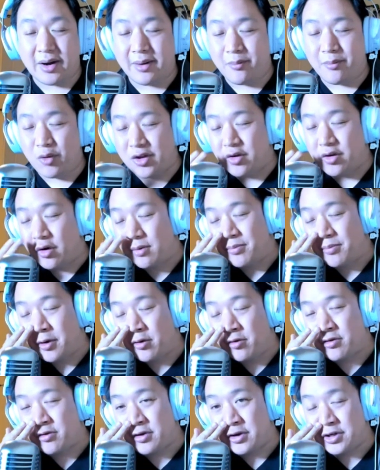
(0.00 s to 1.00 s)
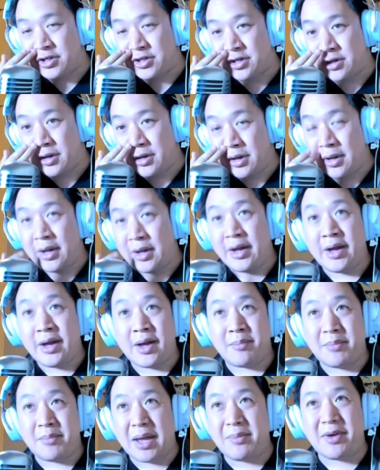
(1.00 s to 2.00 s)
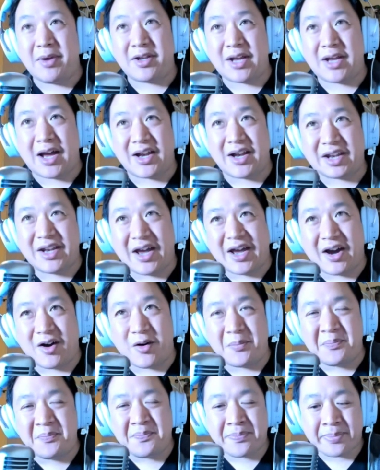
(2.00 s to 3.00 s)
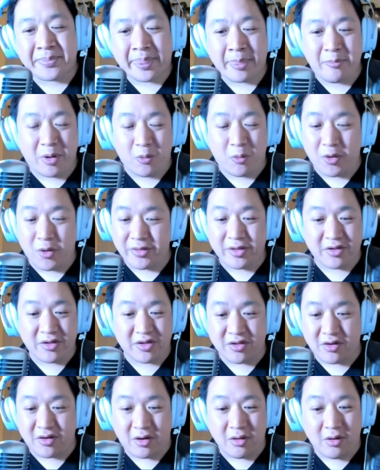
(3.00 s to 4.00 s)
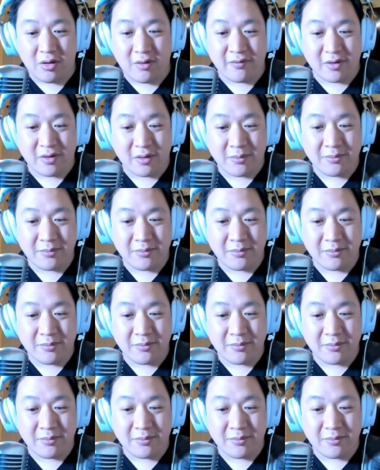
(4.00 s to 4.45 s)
return postage, maybe not now, but when this is all over,